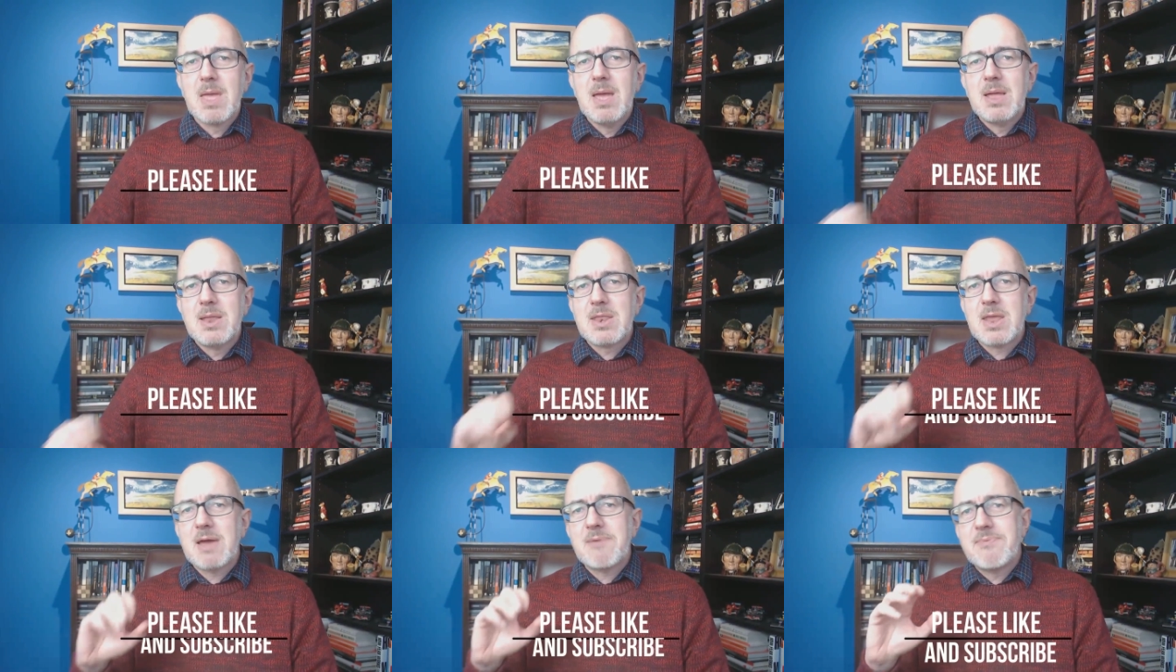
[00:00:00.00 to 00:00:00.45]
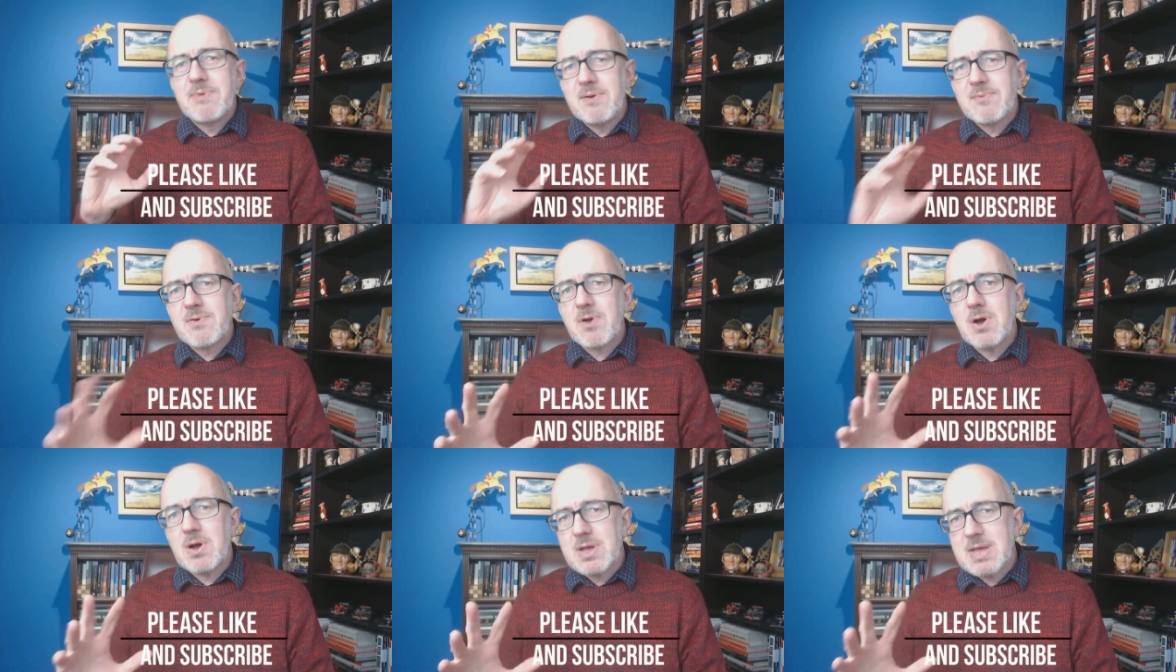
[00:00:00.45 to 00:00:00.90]
Now, if you've
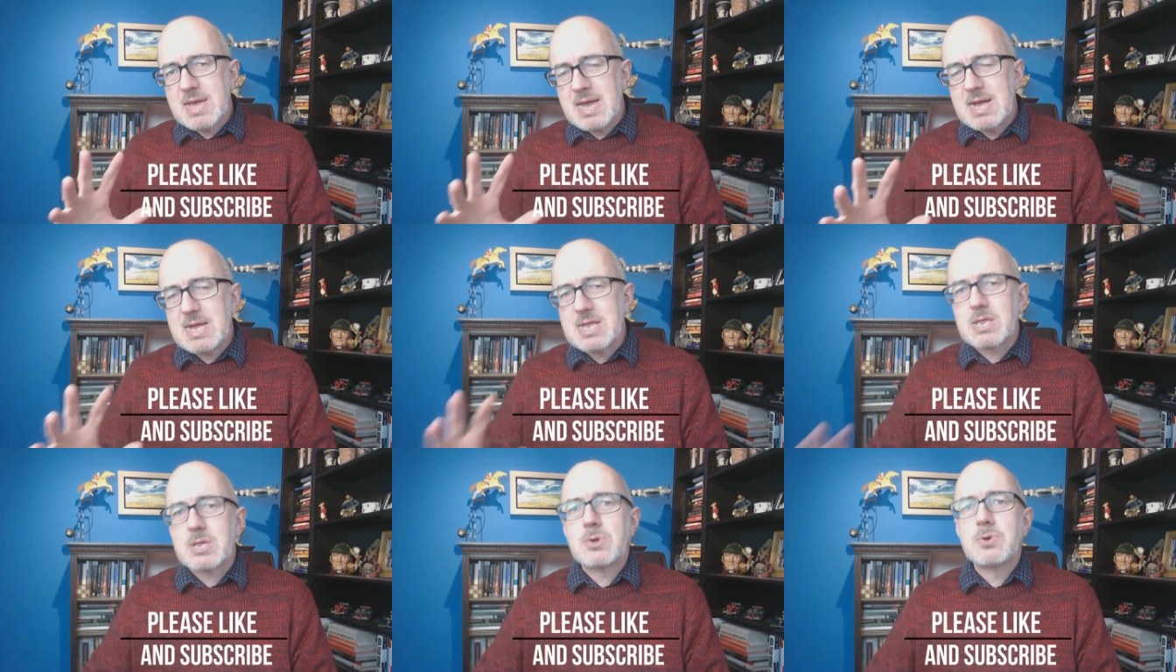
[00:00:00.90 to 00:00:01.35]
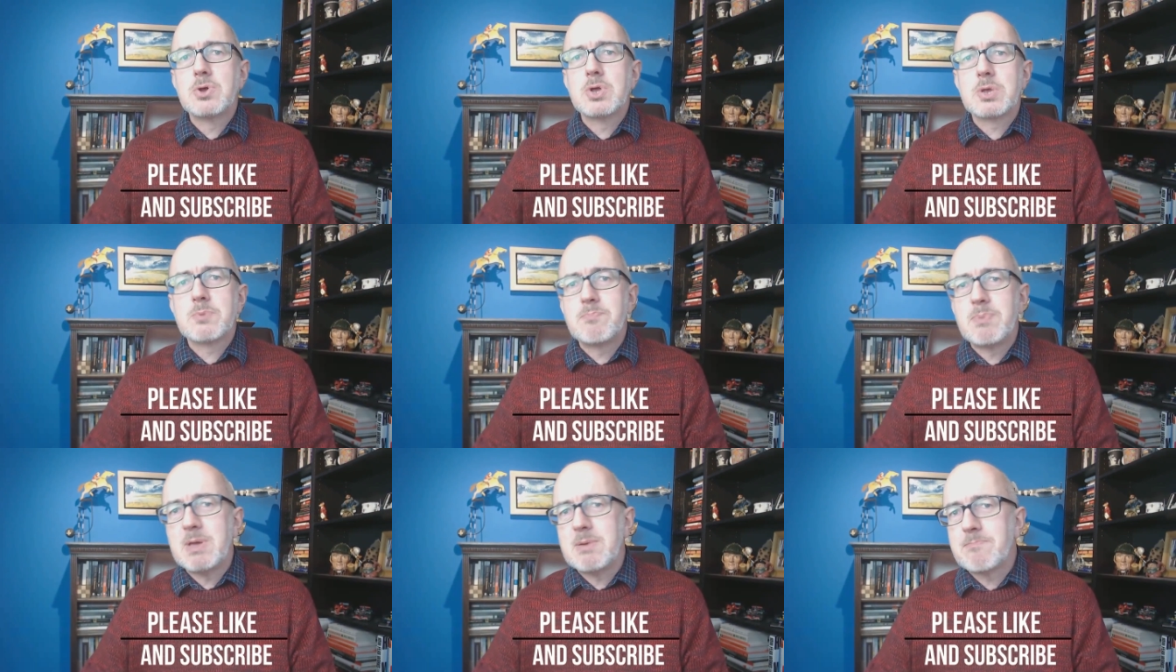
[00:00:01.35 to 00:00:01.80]
got a kid who's
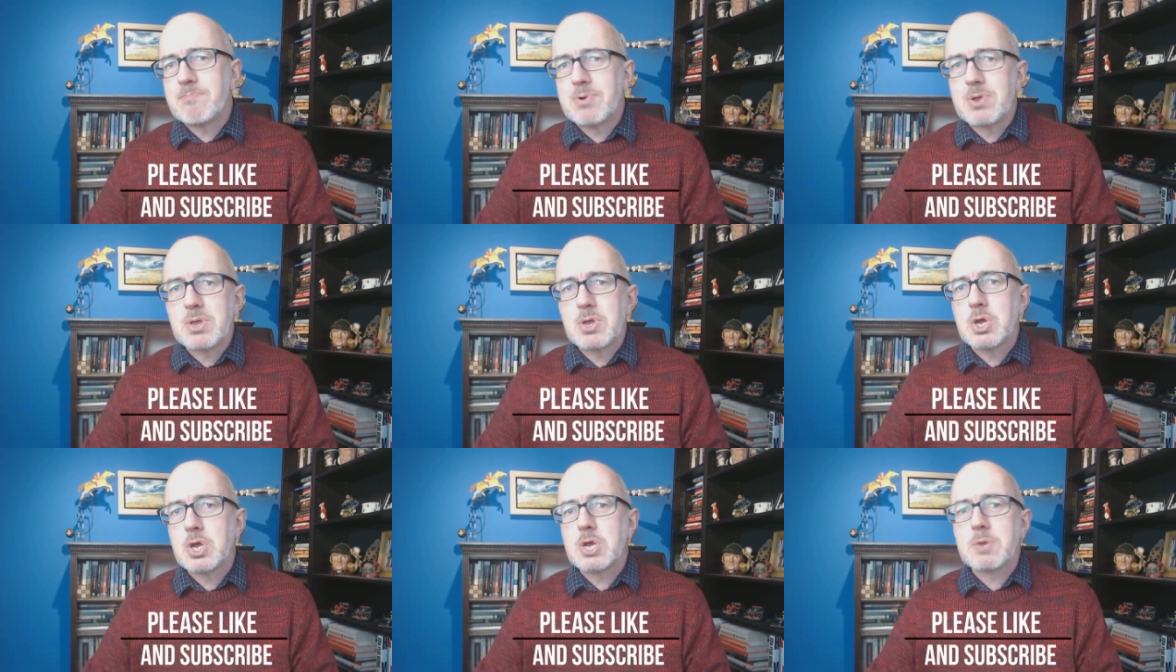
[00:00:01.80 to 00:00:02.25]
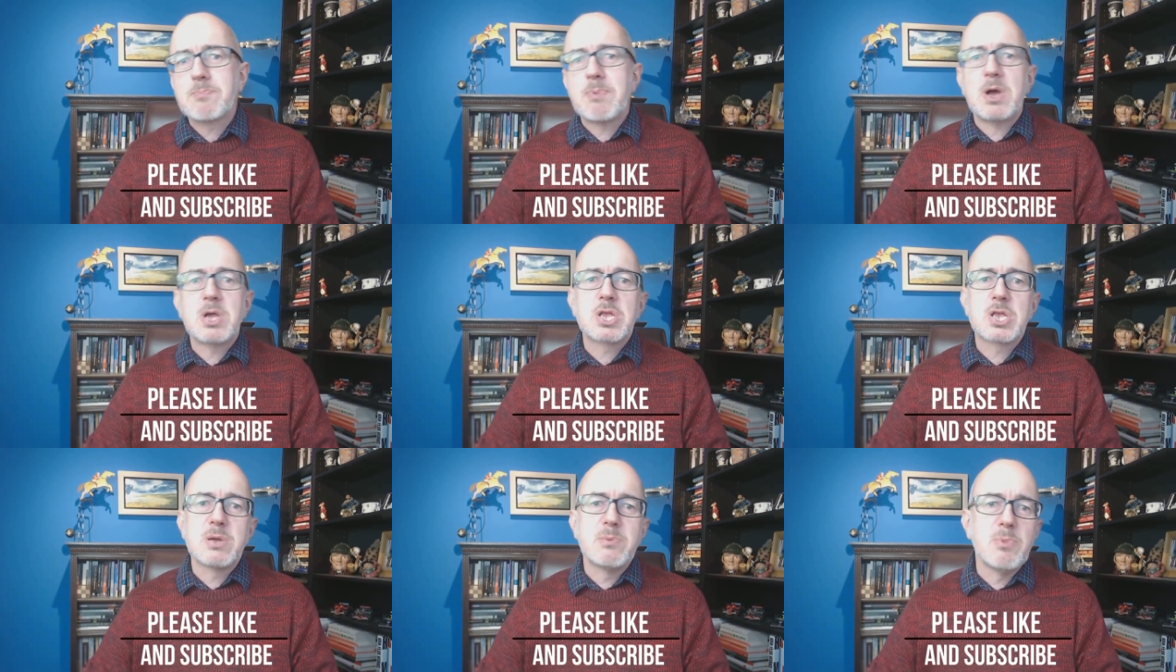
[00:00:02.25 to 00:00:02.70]
been produced by
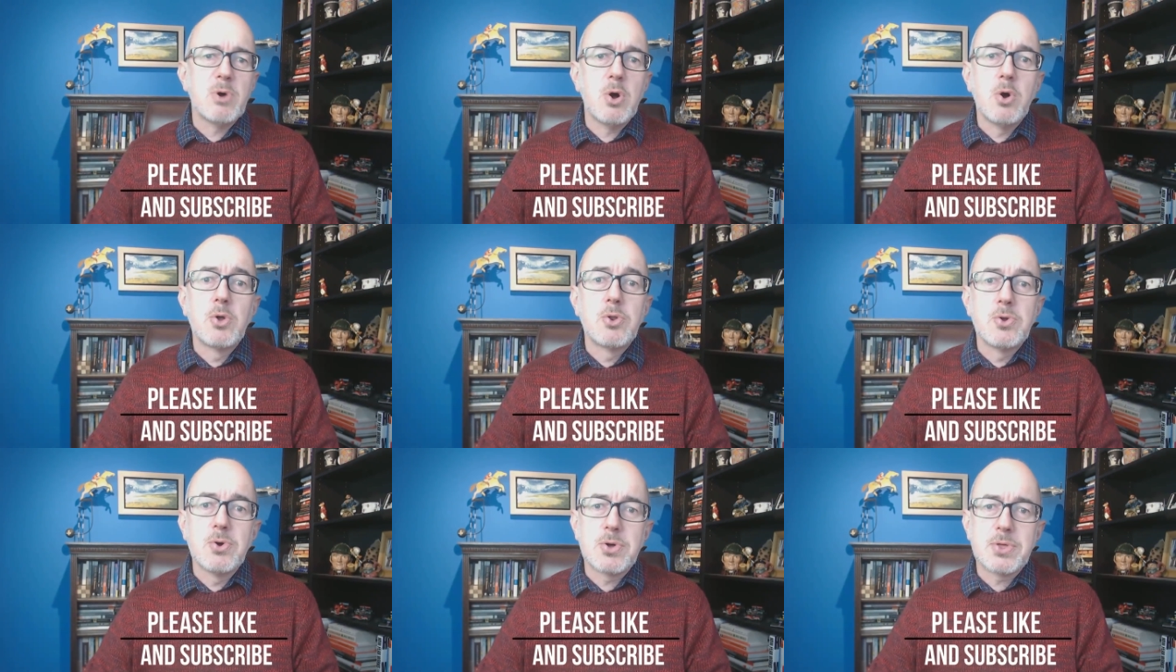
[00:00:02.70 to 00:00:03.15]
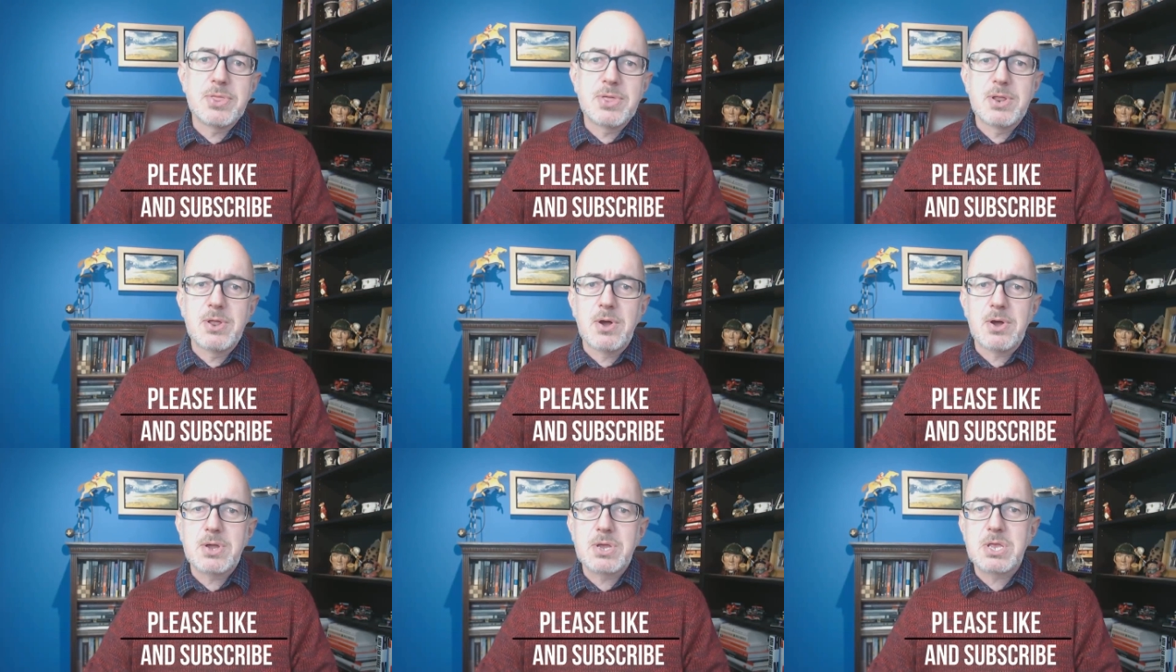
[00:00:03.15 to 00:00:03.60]
some
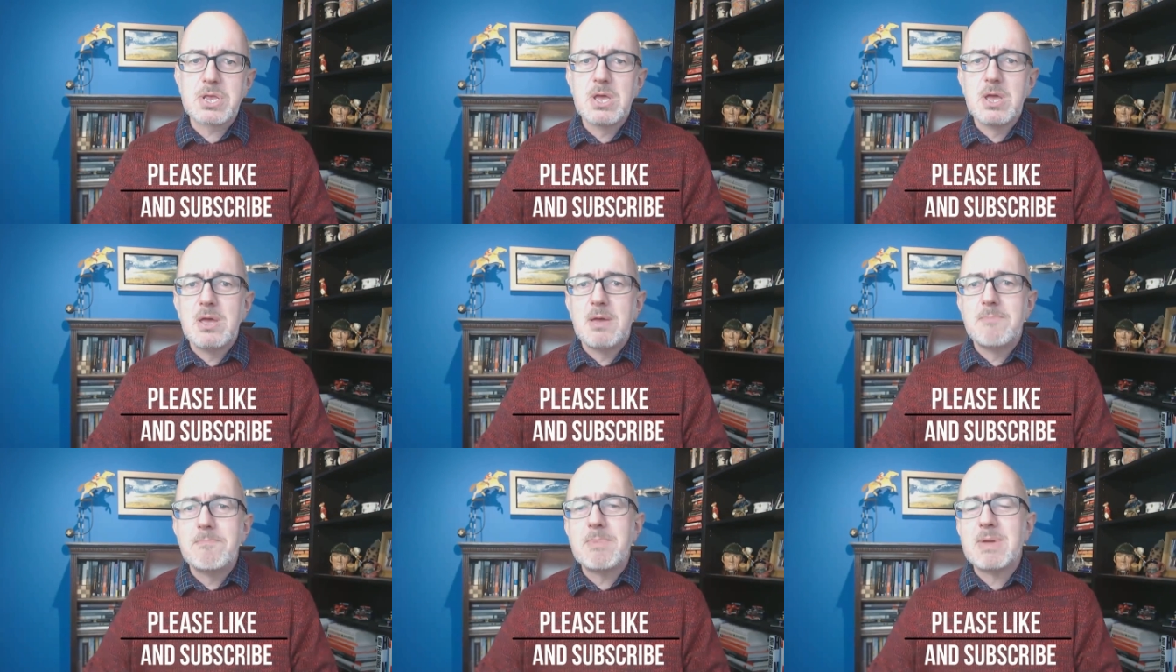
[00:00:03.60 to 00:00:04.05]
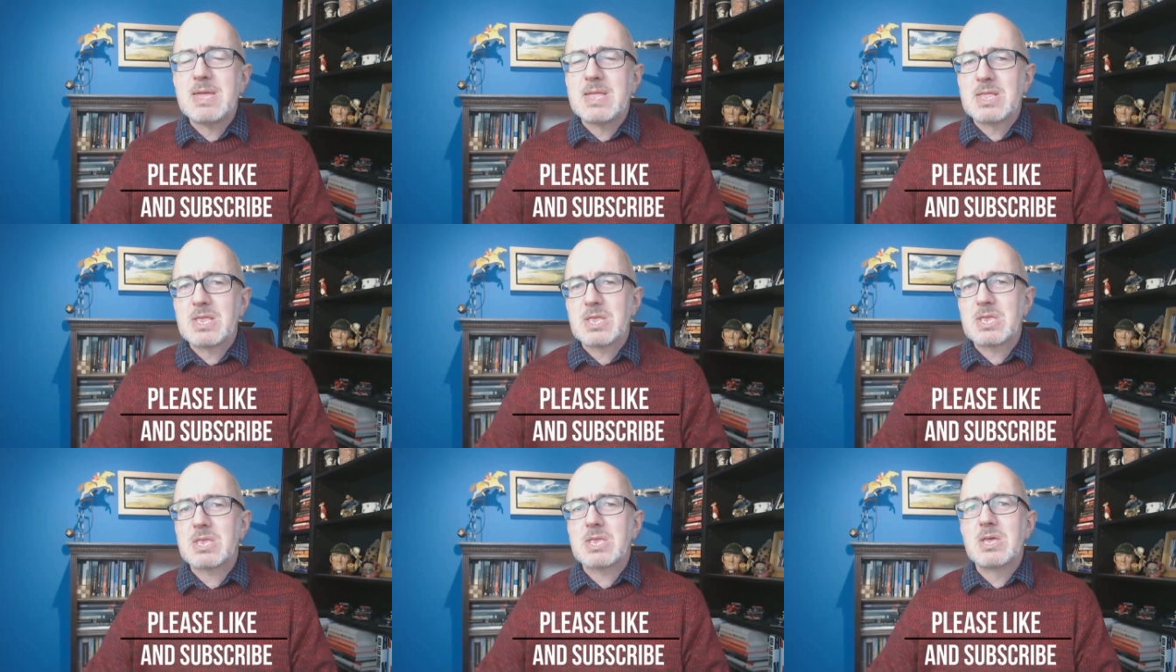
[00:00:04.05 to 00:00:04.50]
unorthodox
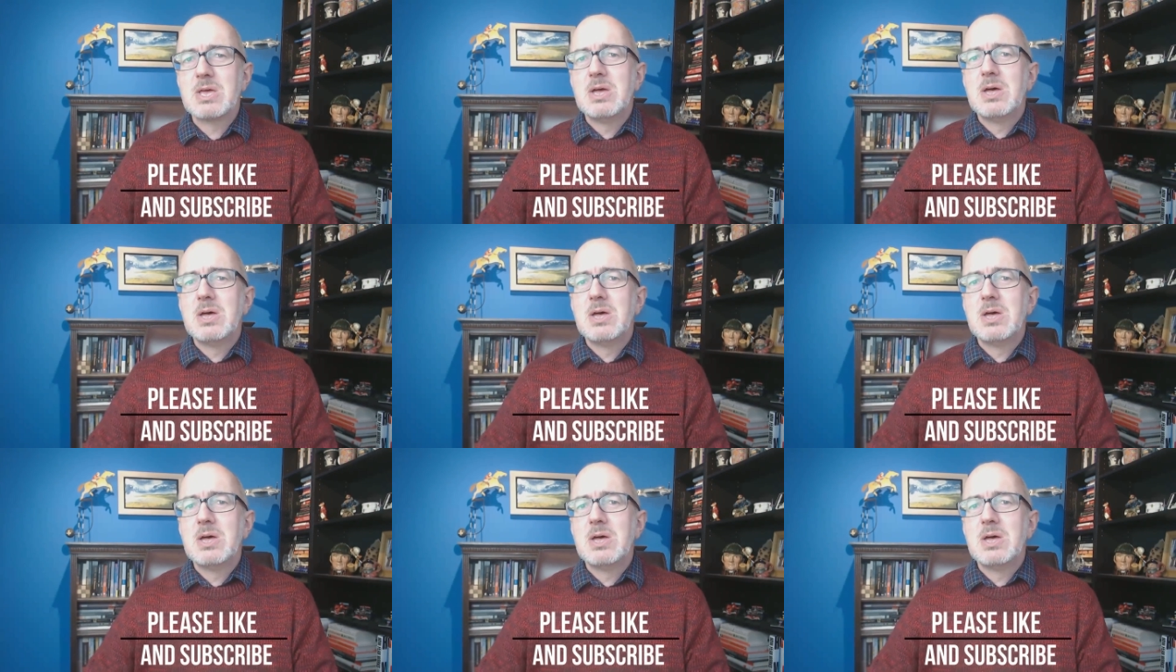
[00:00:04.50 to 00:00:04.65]
means,